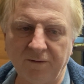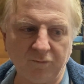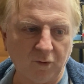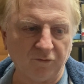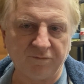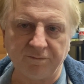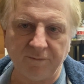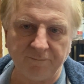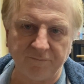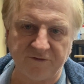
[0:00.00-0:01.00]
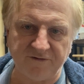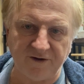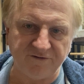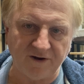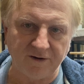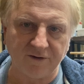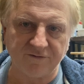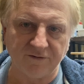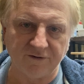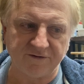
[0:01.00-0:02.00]
well, TJ
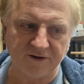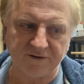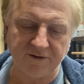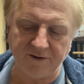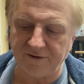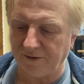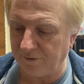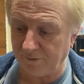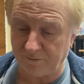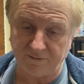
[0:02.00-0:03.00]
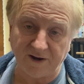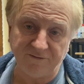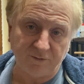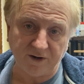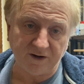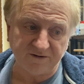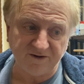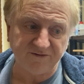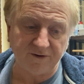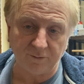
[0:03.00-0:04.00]
got your detector here. Dave went out and
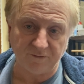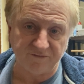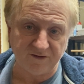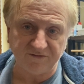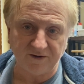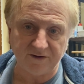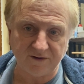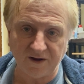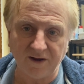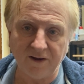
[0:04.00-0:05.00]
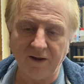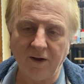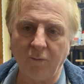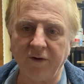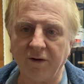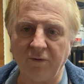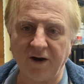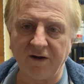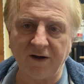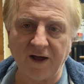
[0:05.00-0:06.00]
tested it with this, and we can
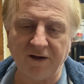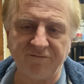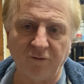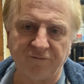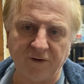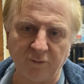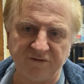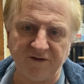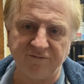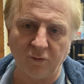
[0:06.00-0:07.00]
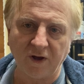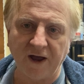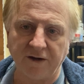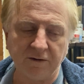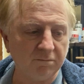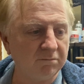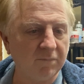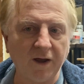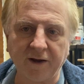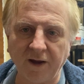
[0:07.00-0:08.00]
run full frequency, full gain.
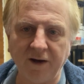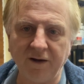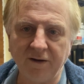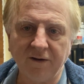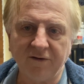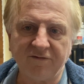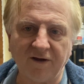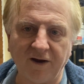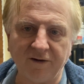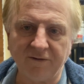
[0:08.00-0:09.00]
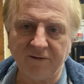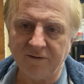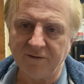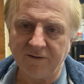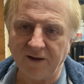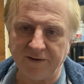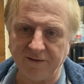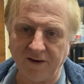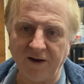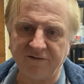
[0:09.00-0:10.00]
Okay, so, and
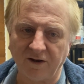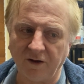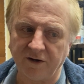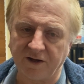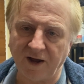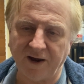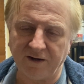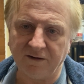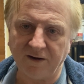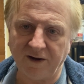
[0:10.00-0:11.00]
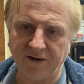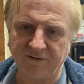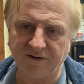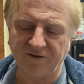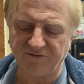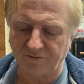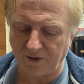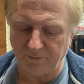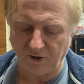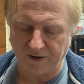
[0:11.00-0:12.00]
that's a lot of gain, and it's going to
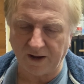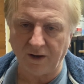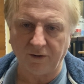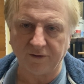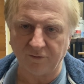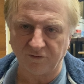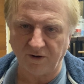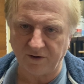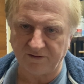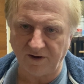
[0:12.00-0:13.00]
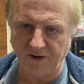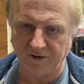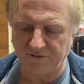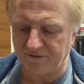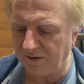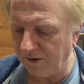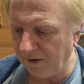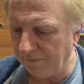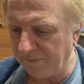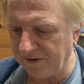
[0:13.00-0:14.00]
scream like hell on little tiny targets.
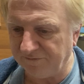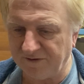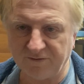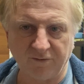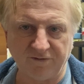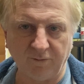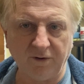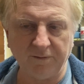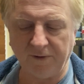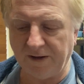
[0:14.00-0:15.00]
But if that's what you want,